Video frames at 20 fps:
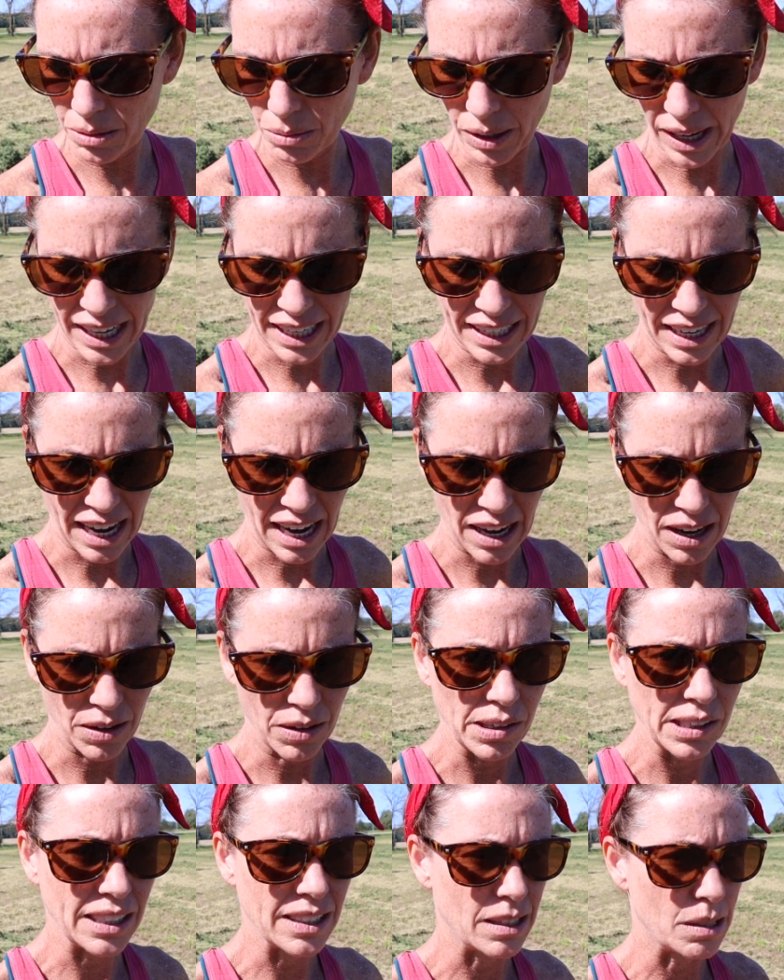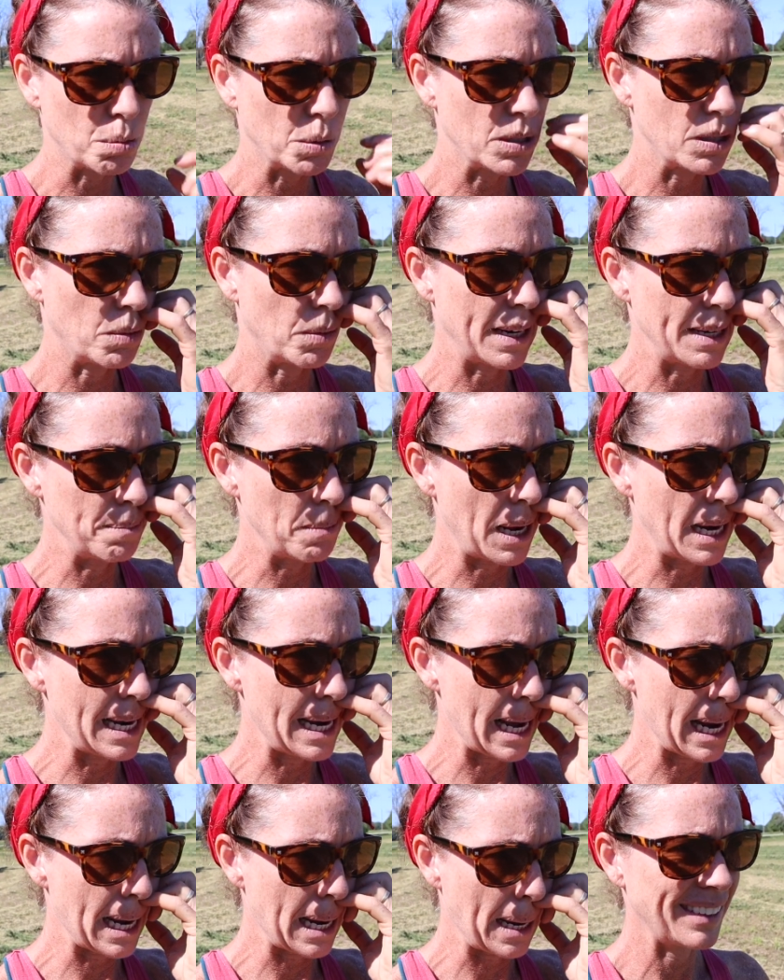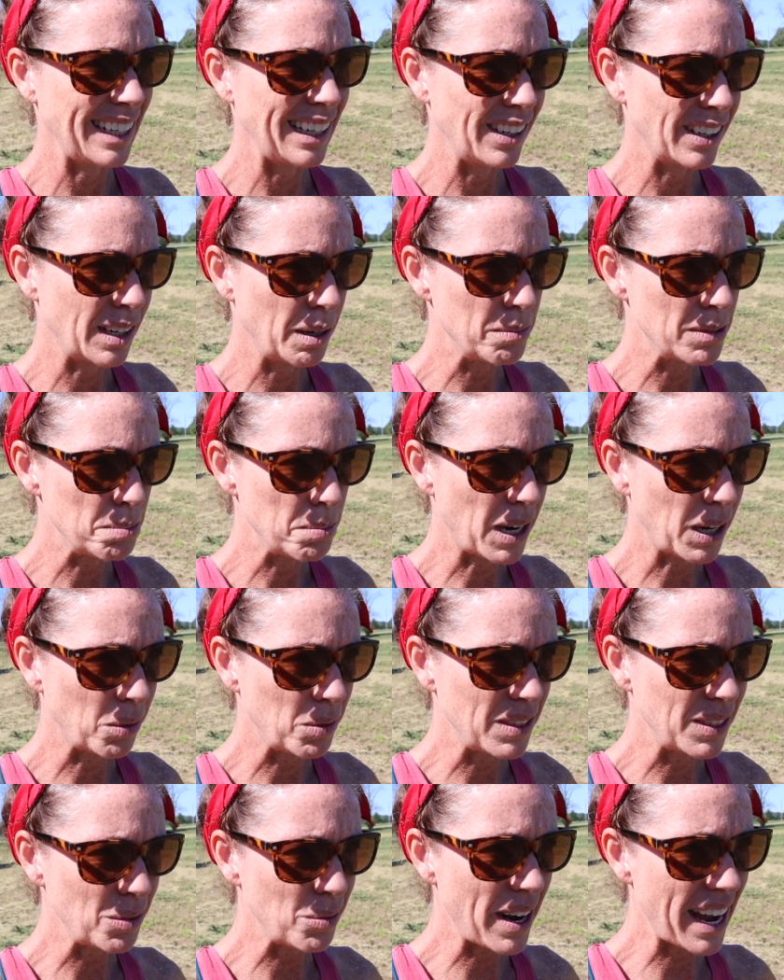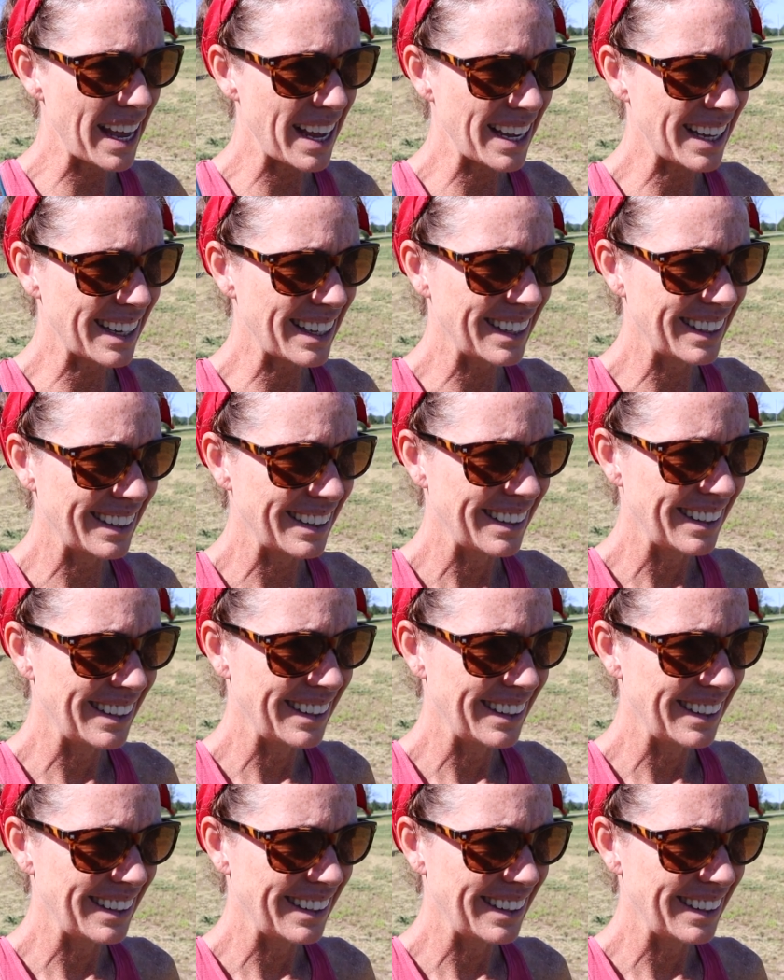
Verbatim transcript: the rain now because it's supposed to rain Monday. Here comes Mark with the rake.